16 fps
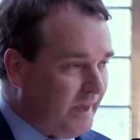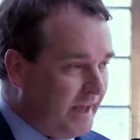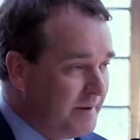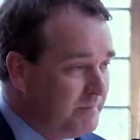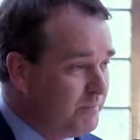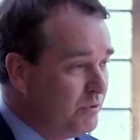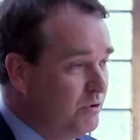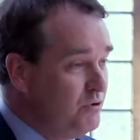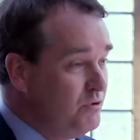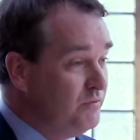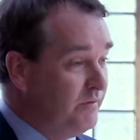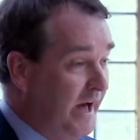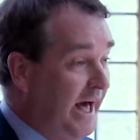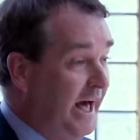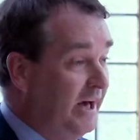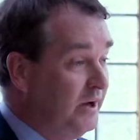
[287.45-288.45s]

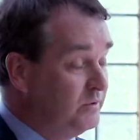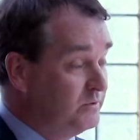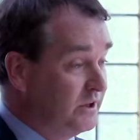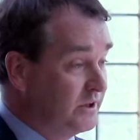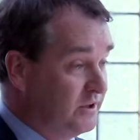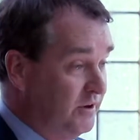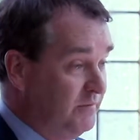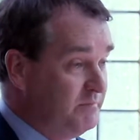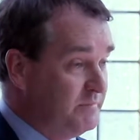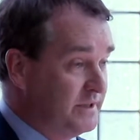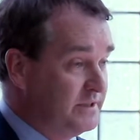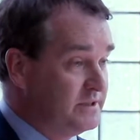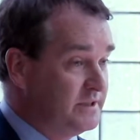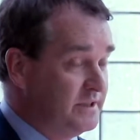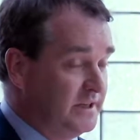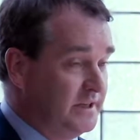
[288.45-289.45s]
improve how the
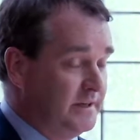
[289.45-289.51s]
government